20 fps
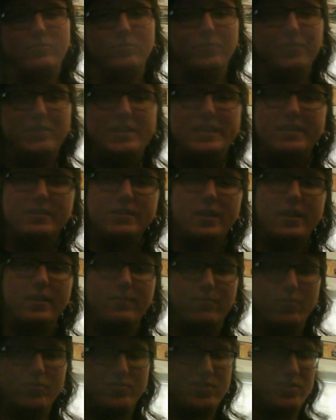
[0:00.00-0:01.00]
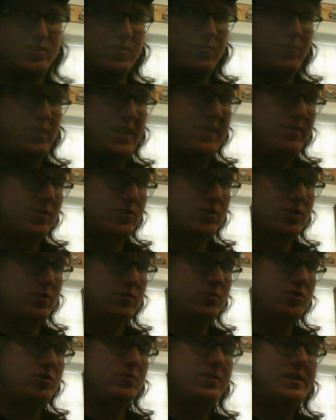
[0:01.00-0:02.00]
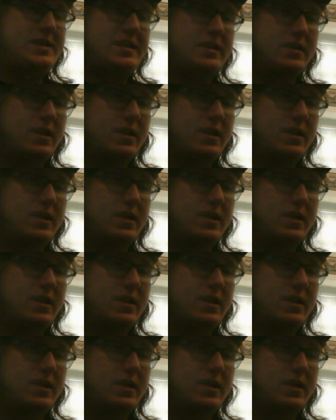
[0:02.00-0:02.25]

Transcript: neat versus the flavored Soju neat.